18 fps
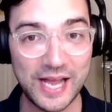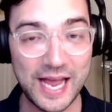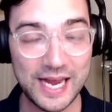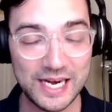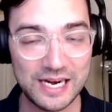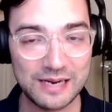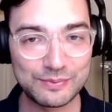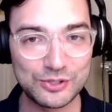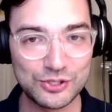
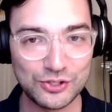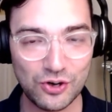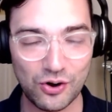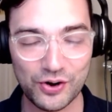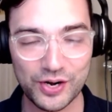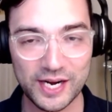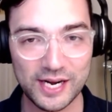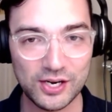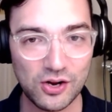Ended up
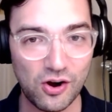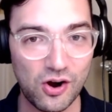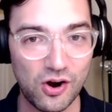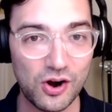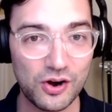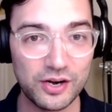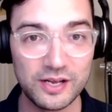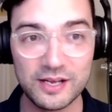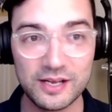starting at
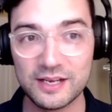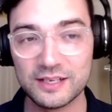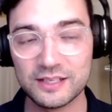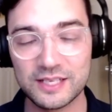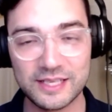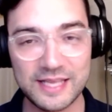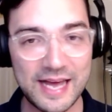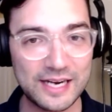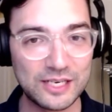guard.
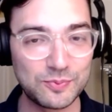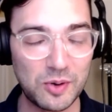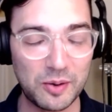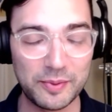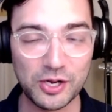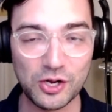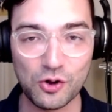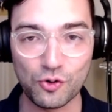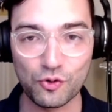Did that
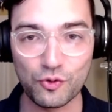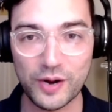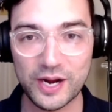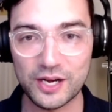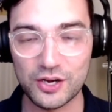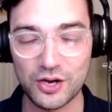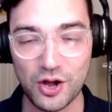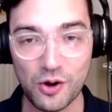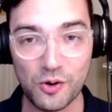experiment go
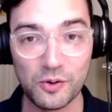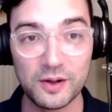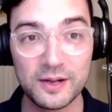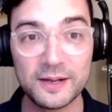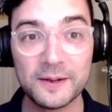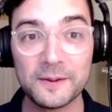great? No.